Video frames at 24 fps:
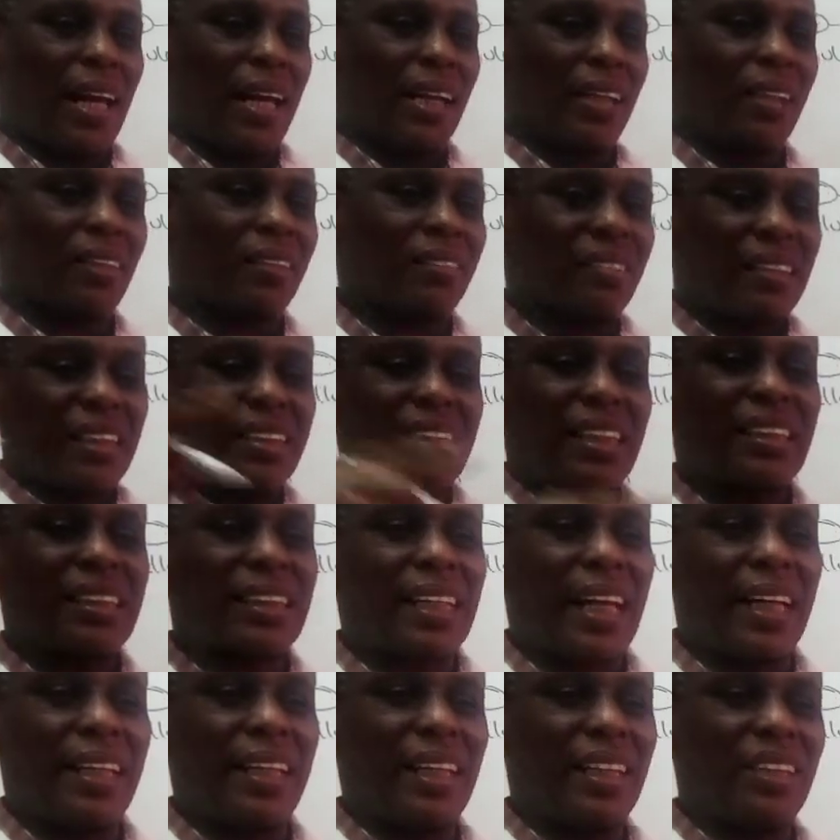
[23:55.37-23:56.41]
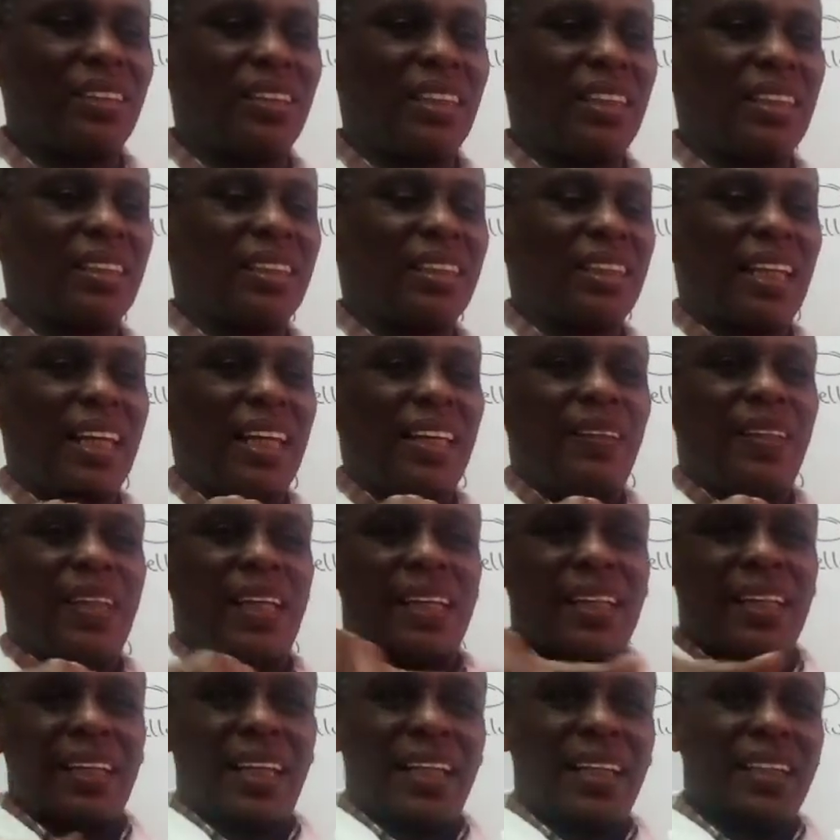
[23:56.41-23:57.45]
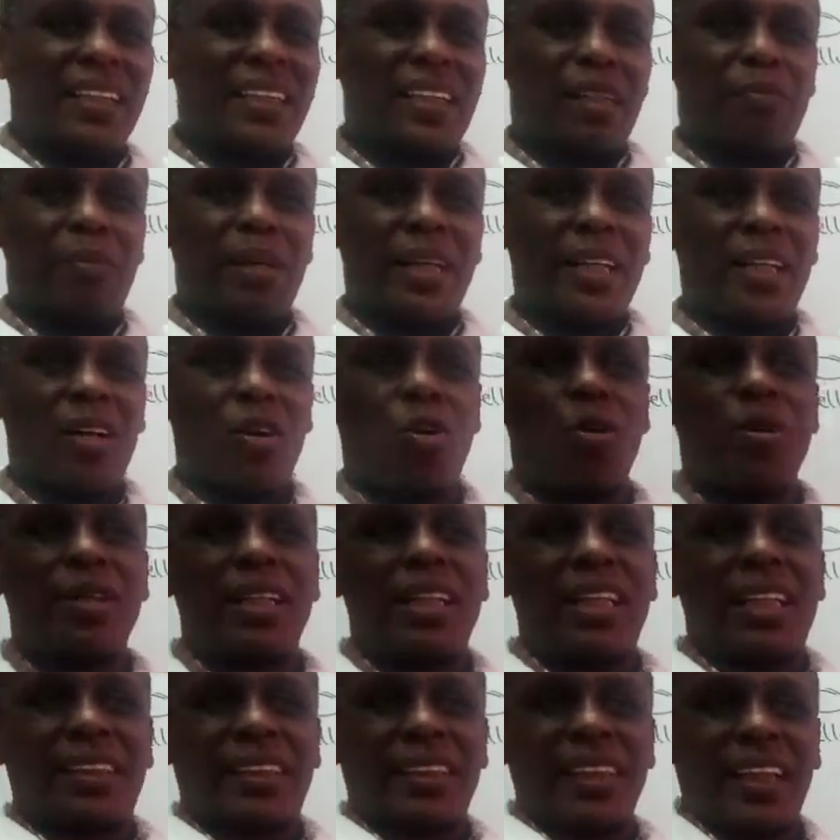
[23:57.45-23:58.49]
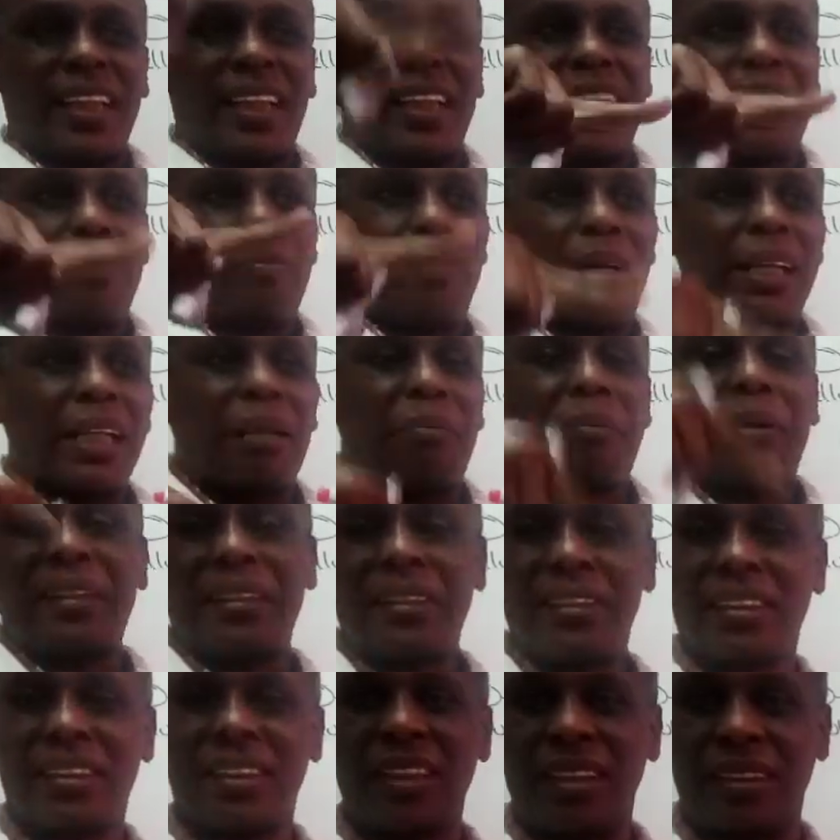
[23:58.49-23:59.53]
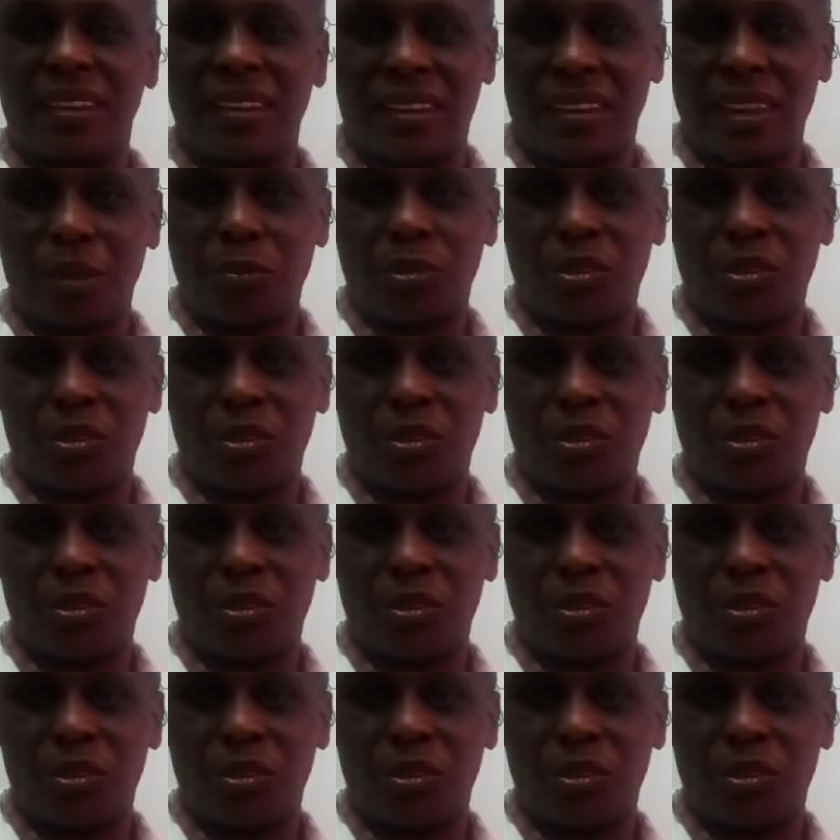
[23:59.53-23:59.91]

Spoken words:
Structures can exist either in a linear manner or in a cyclic manner, but still the same